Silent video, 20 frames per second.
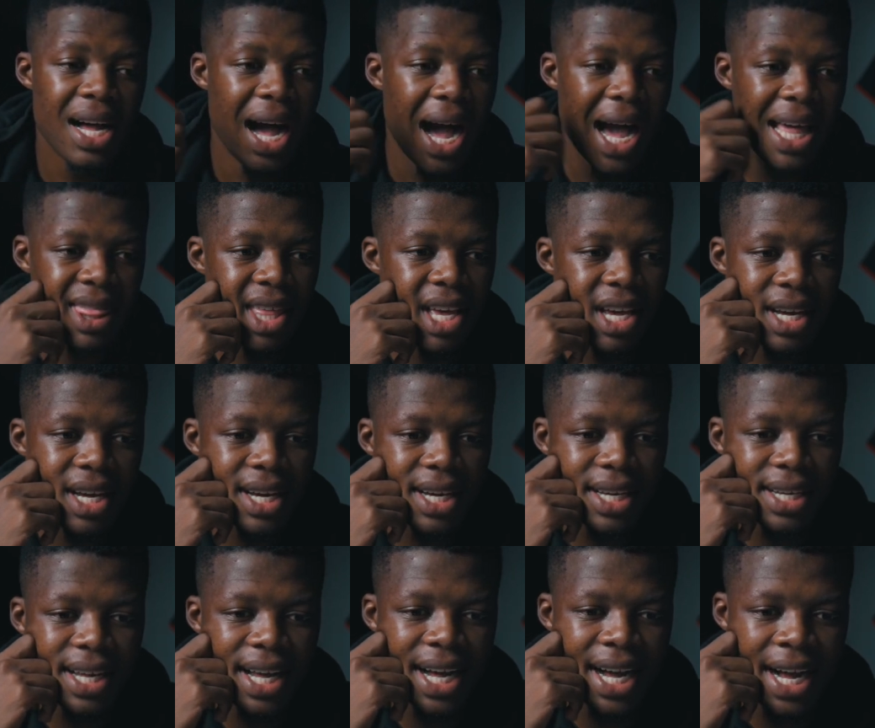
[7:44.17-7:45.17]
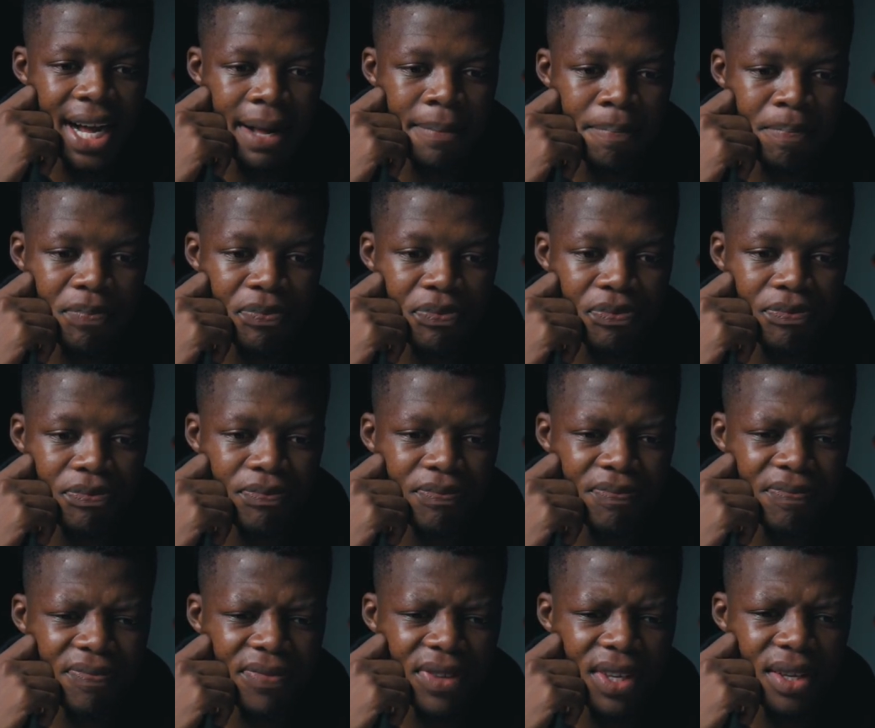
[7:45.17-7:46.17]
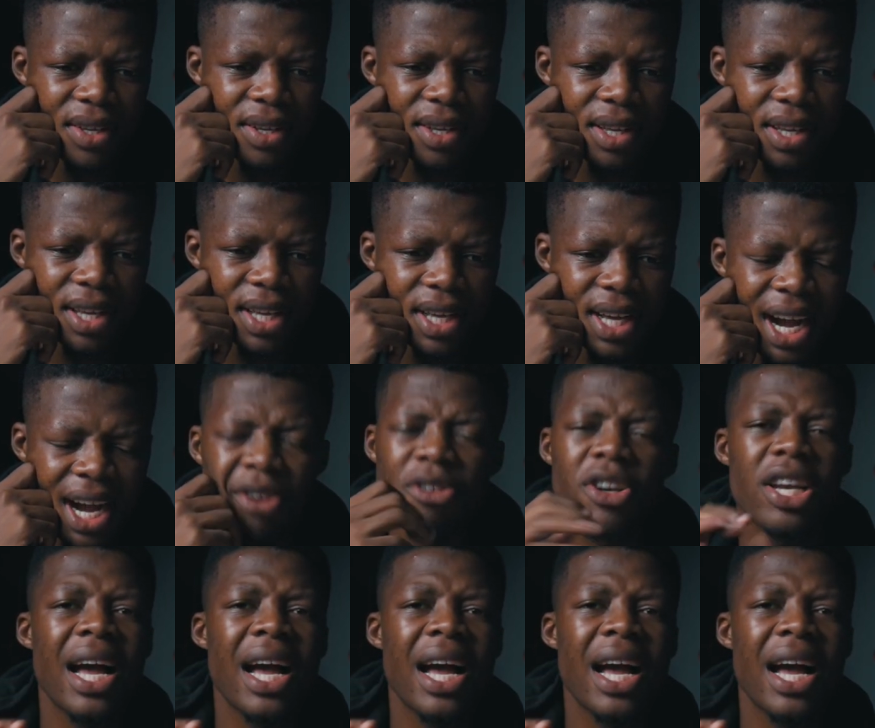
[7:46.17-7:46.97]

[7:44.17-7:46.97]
I think Hungry